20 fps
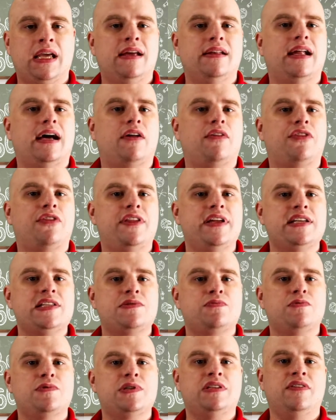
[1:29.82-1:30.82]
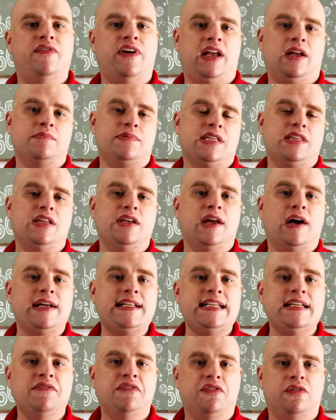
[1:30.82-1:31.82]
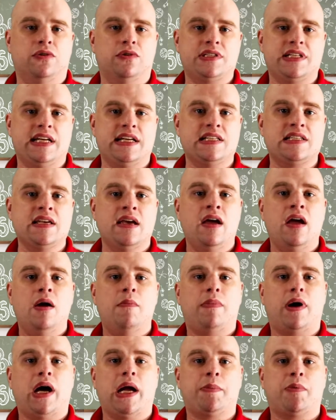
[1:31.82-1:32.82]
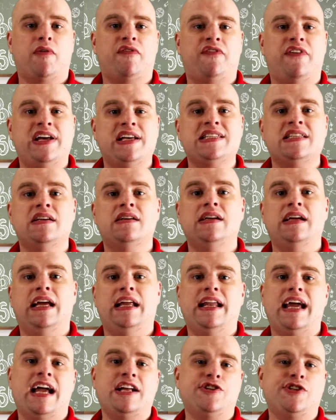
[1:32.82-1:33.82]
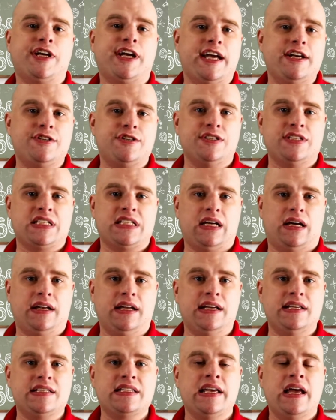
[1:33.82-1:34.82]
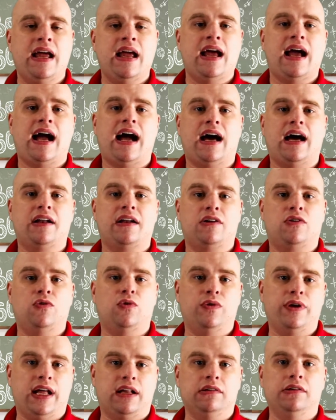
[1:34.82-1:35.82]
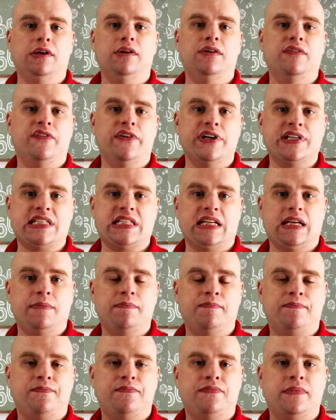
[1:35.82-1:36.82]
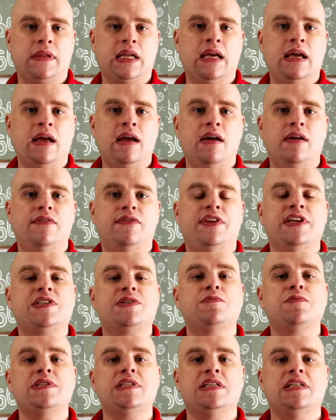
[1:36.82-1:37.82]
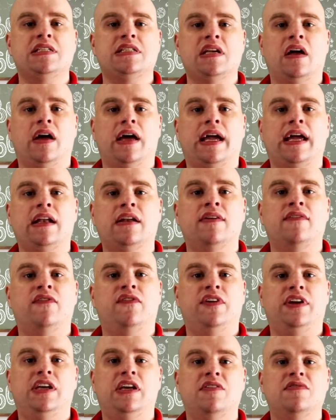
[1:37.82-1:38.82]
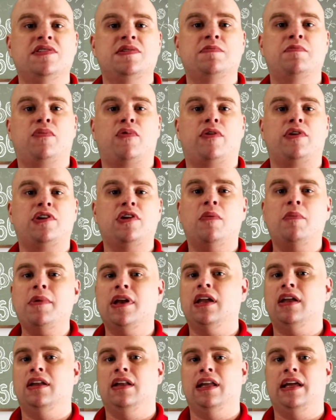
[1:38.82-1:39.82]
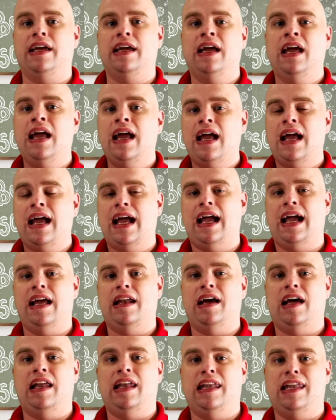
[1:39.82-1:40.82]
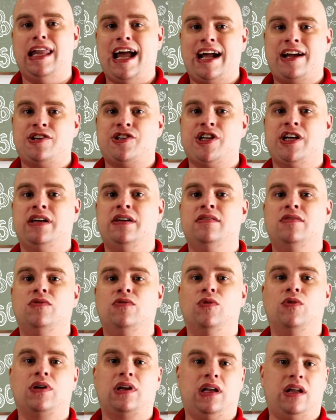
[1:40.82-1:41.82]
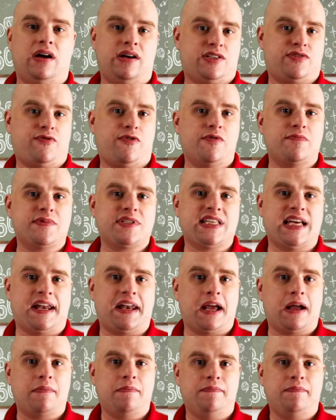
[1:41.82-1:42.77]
Now, this was developed in the 1940s by a professor in education studies at Cornell University. This was designed for use predominantly in a lecture or classroom setting.